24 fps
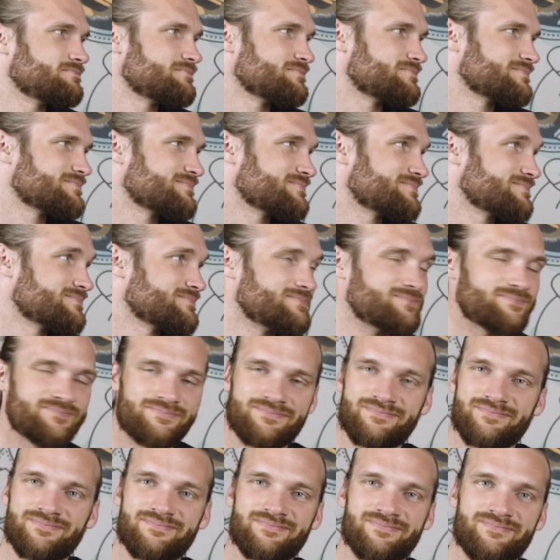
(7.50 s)

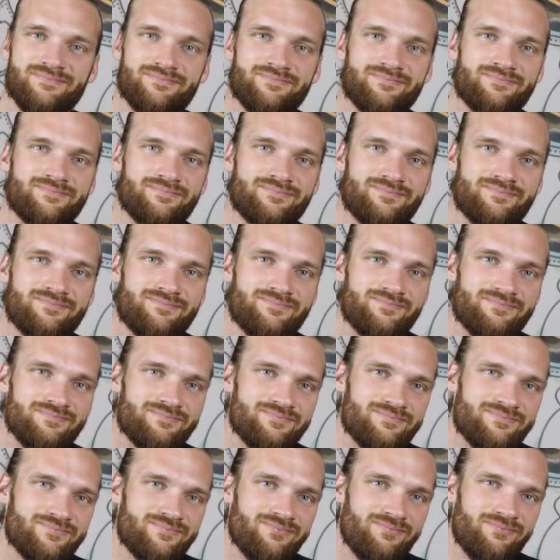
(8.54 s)

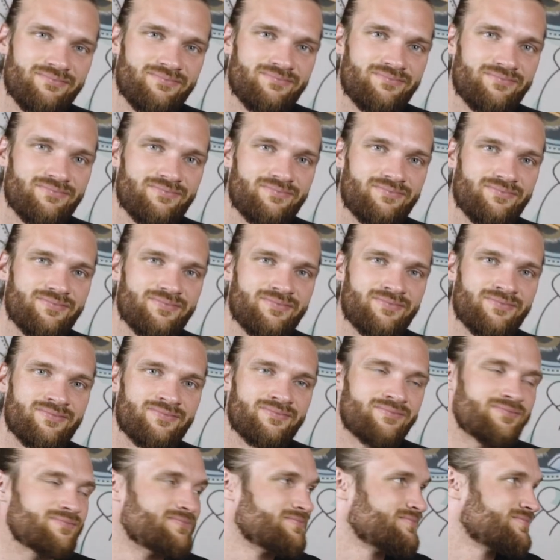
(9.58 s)

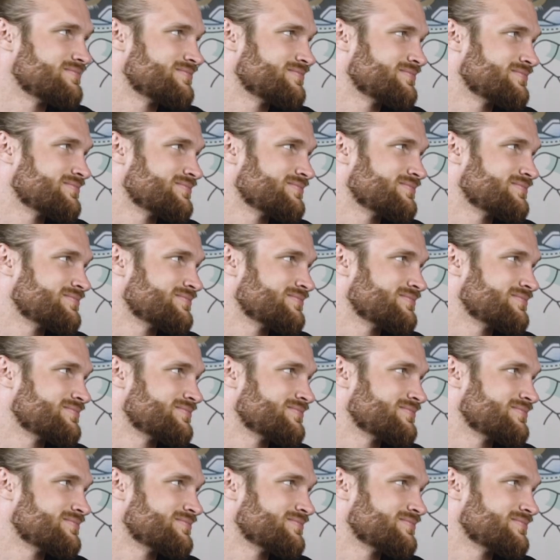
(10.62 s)
(silent)